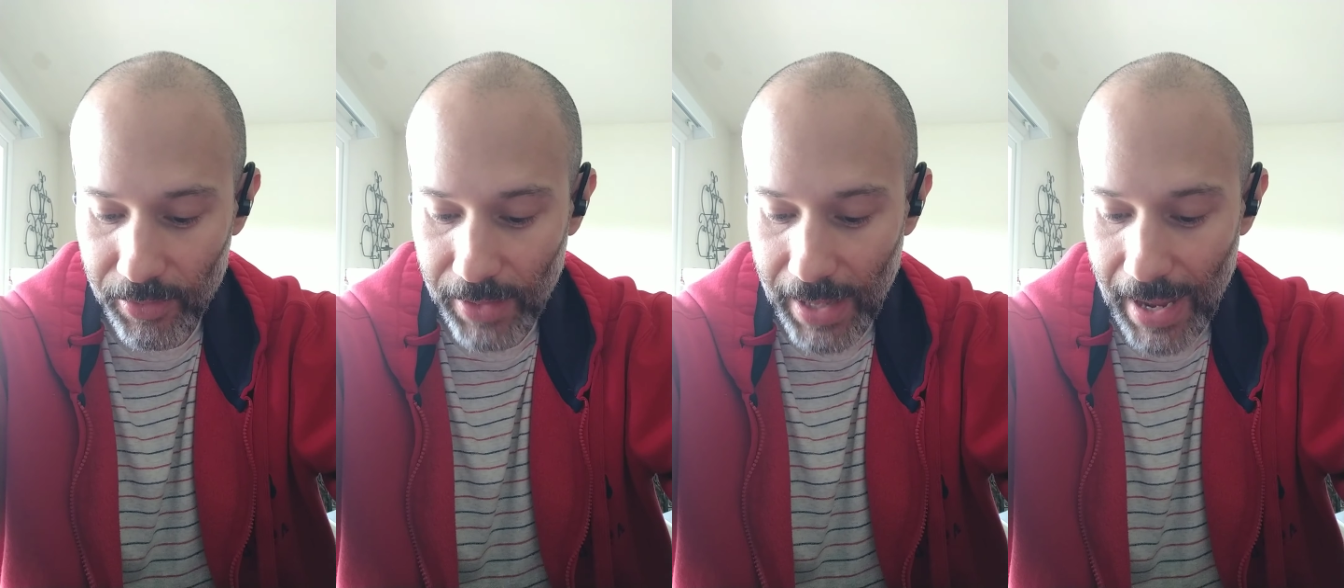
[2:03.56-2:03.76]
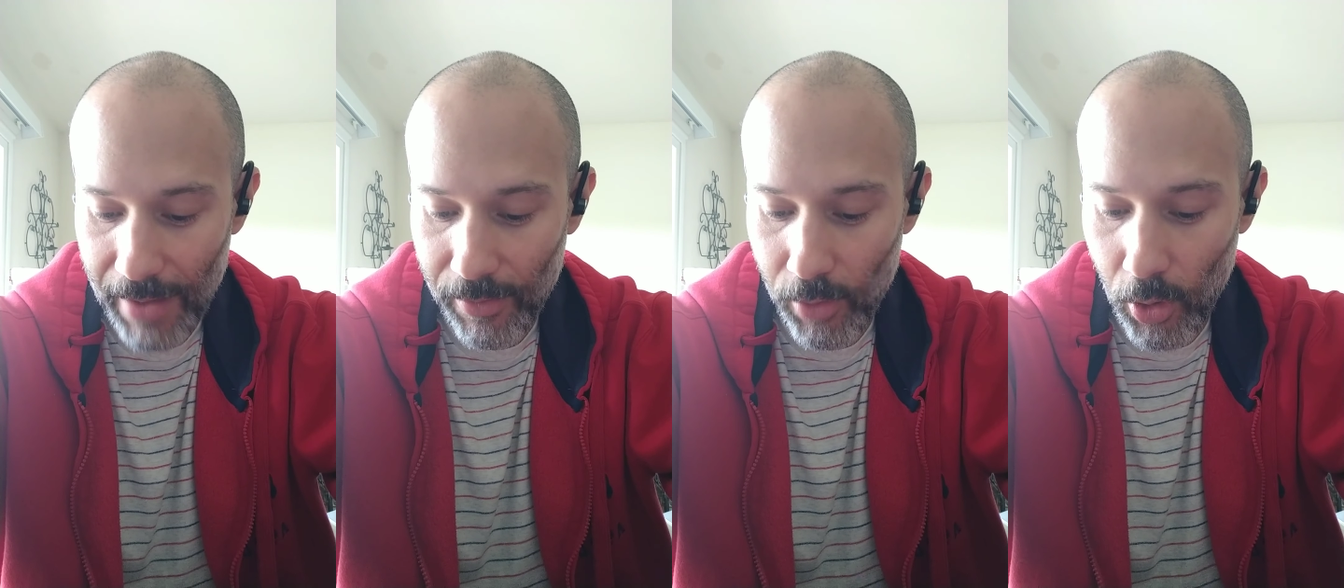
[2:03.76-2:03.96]

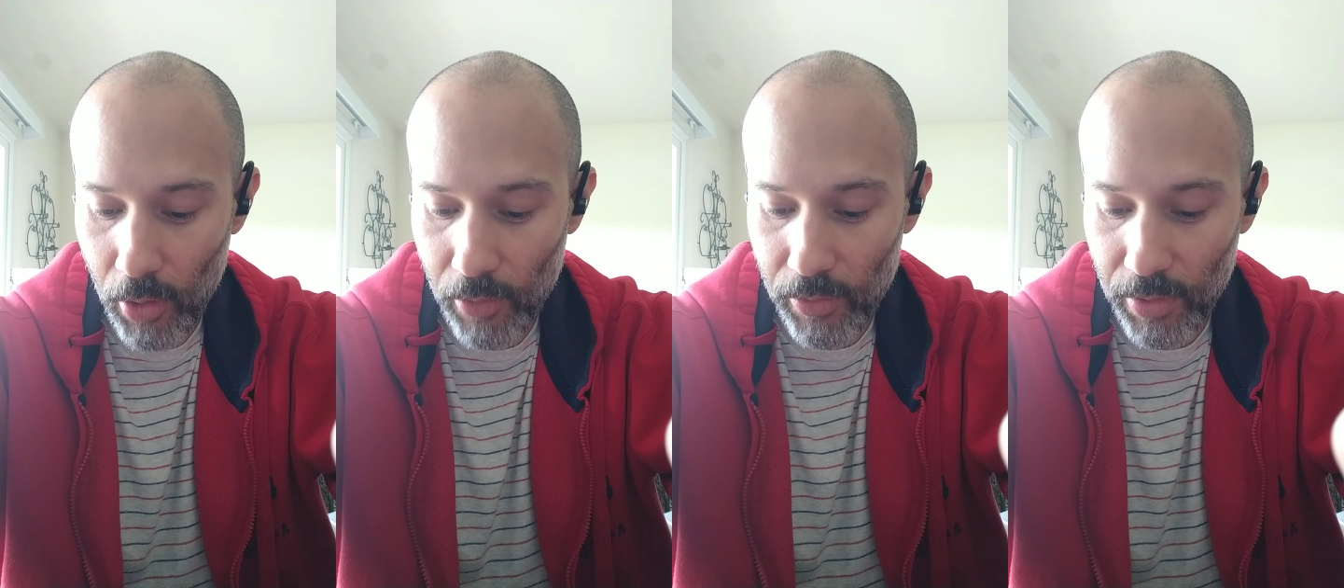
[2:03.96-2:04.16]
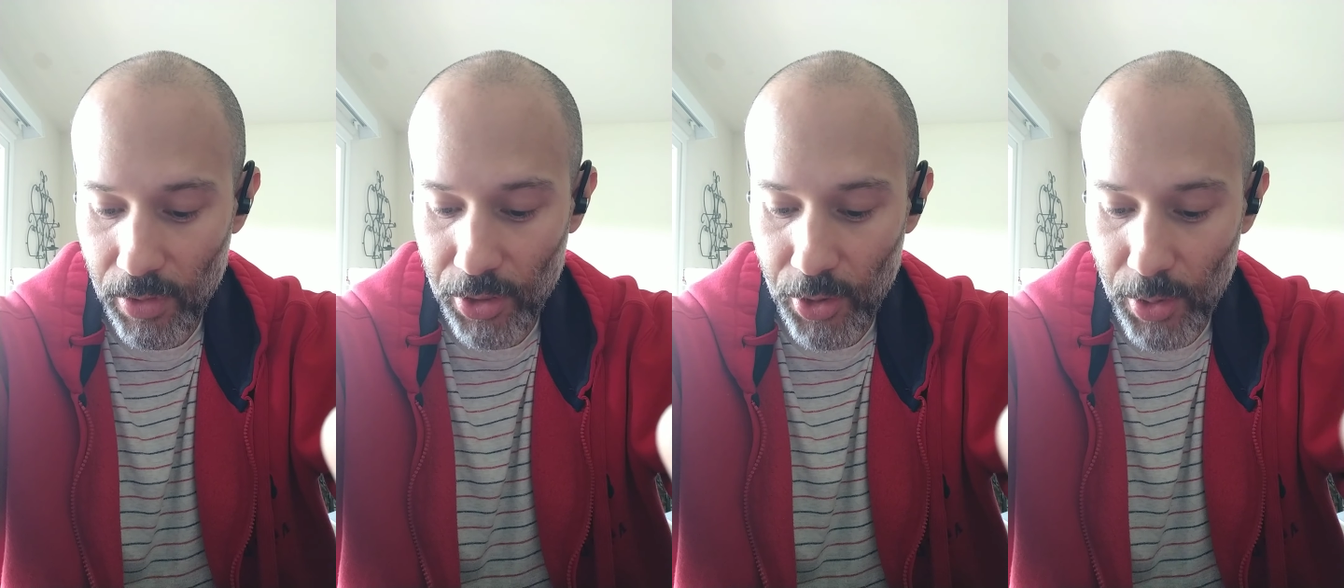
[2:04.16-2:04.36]
They have
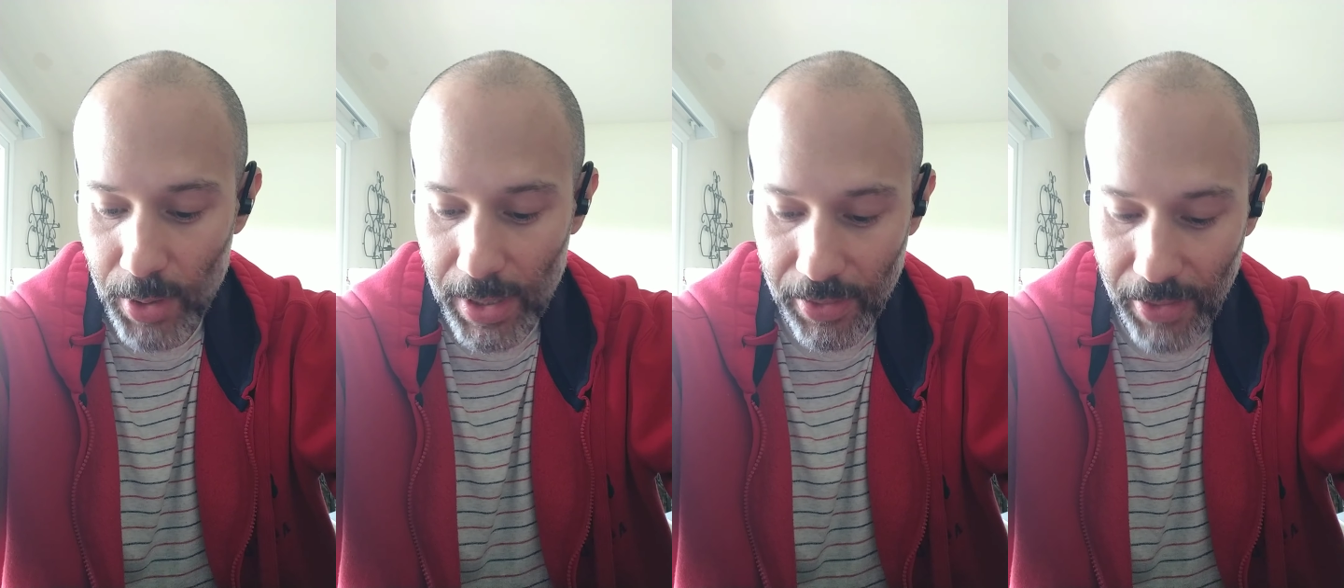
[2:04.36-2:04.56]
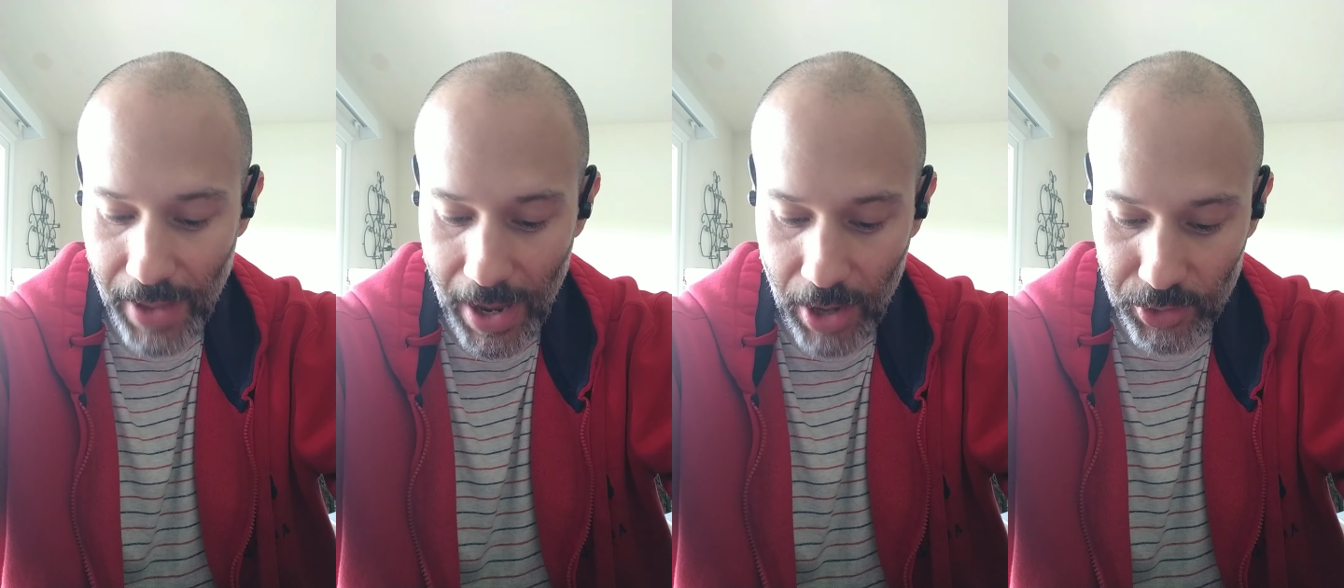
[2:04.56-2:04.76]
over
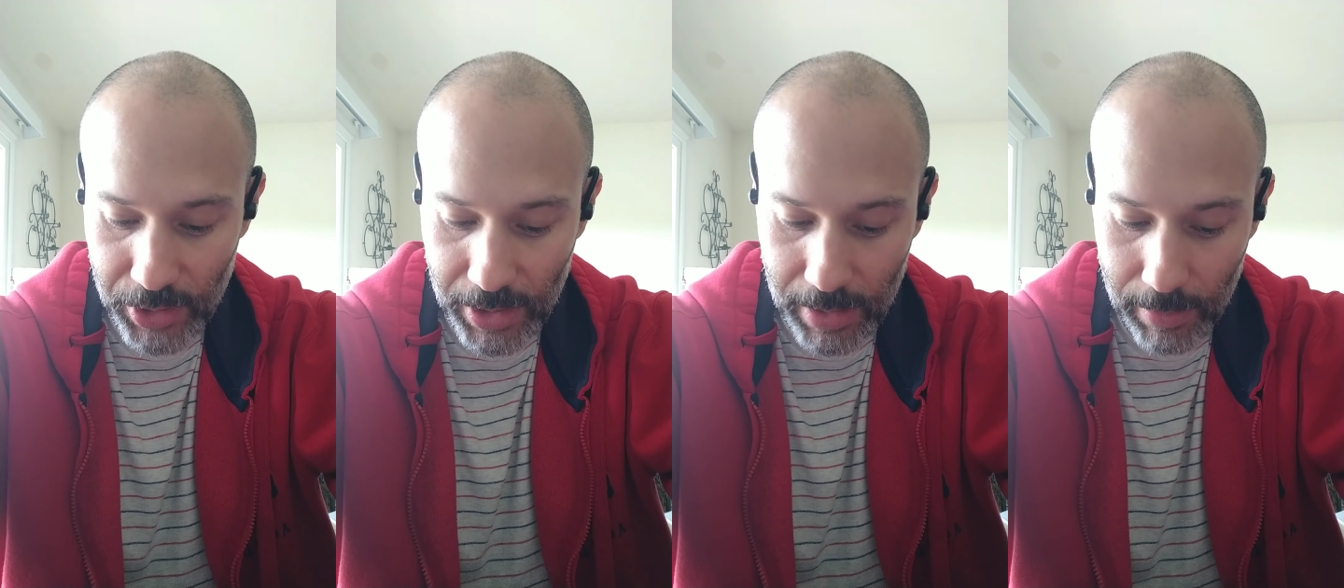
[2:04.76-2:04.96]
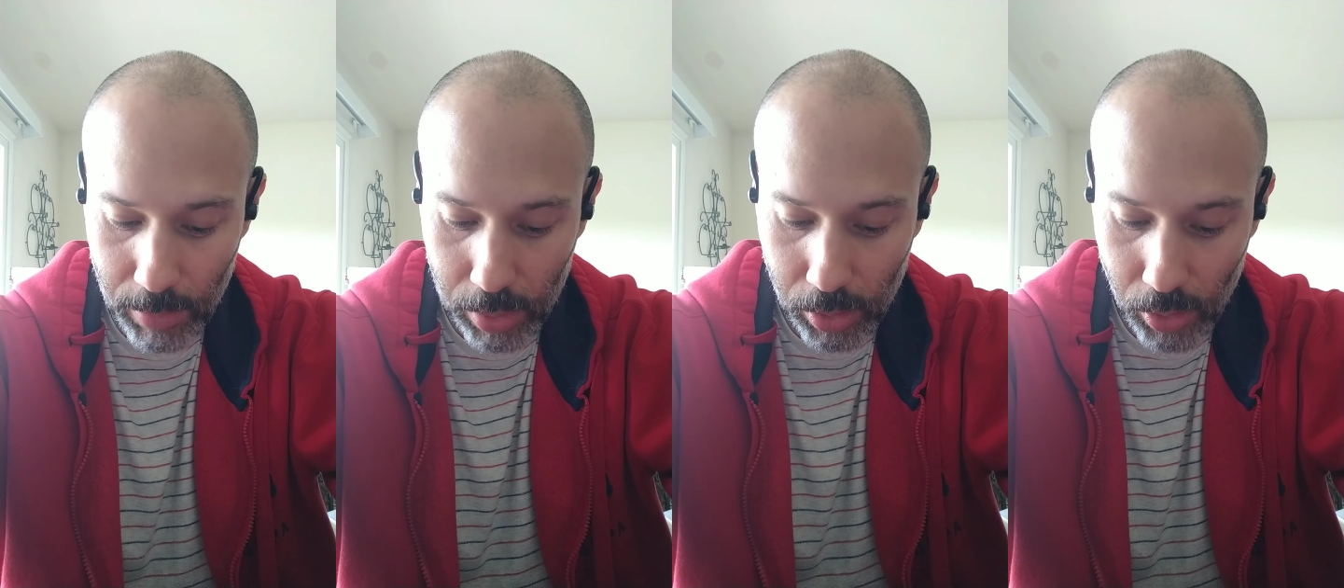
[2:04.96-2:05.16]

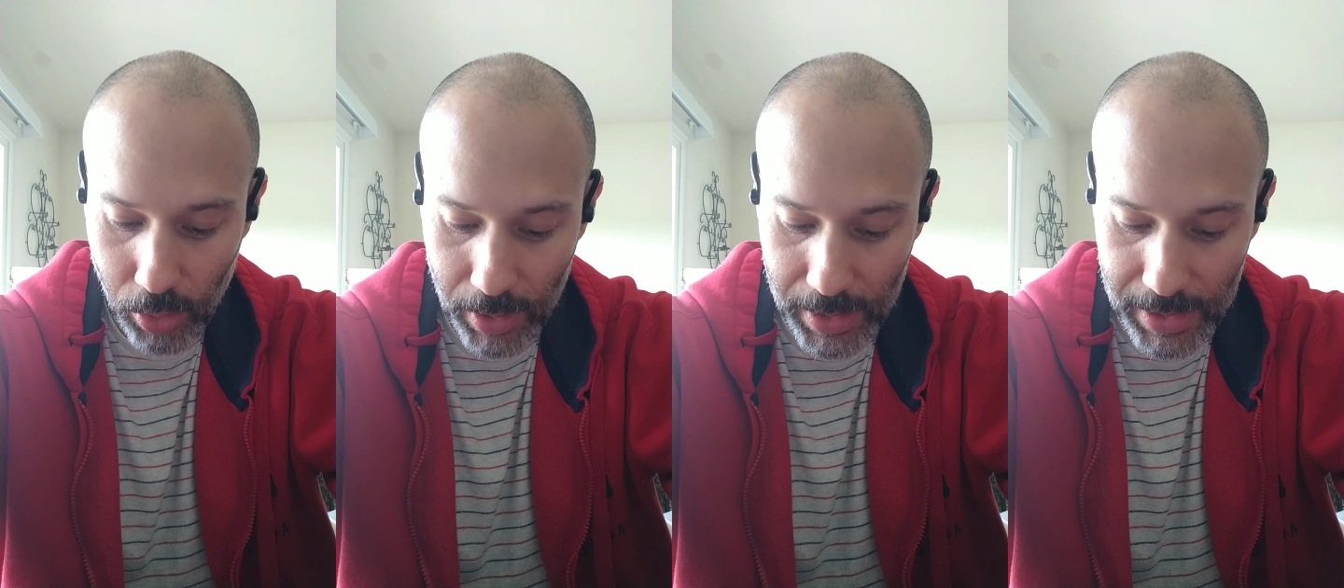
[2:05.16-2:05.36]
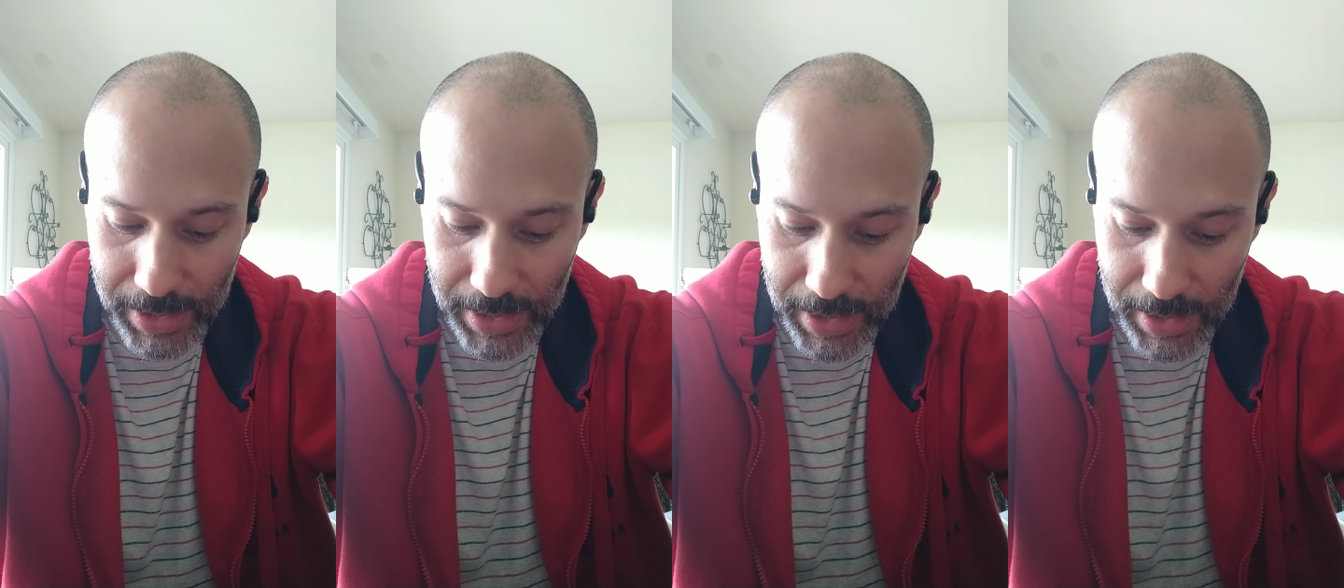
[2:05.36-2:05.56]
30,000
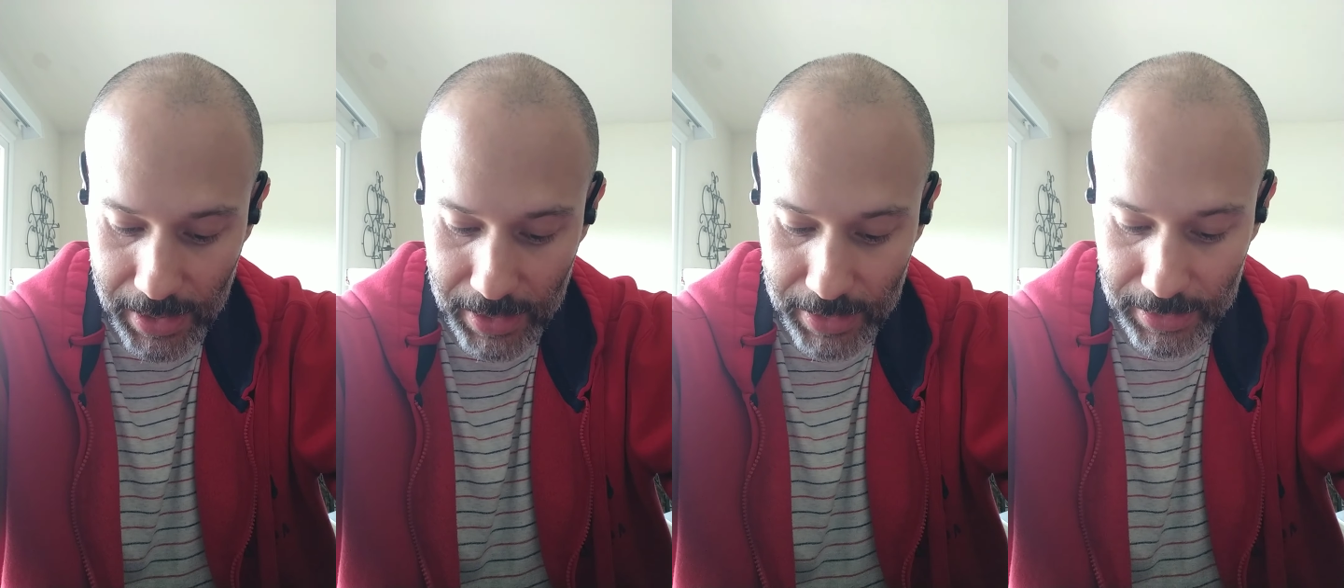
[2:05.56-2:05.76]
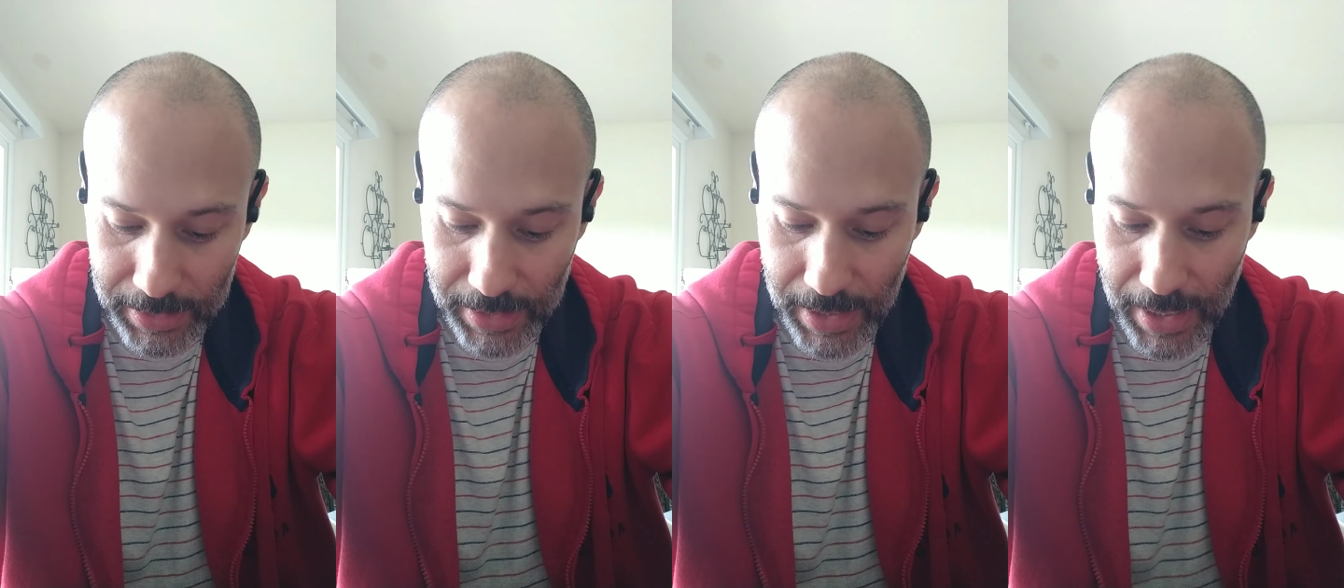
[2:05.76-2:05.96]

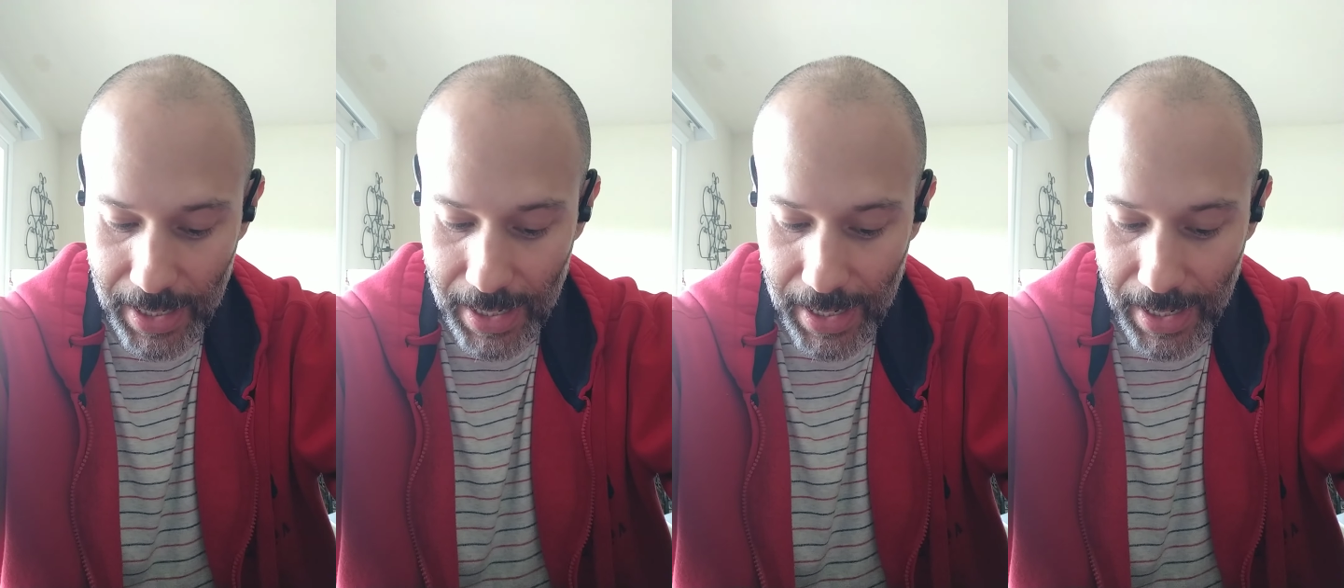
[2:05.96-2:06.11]
employees,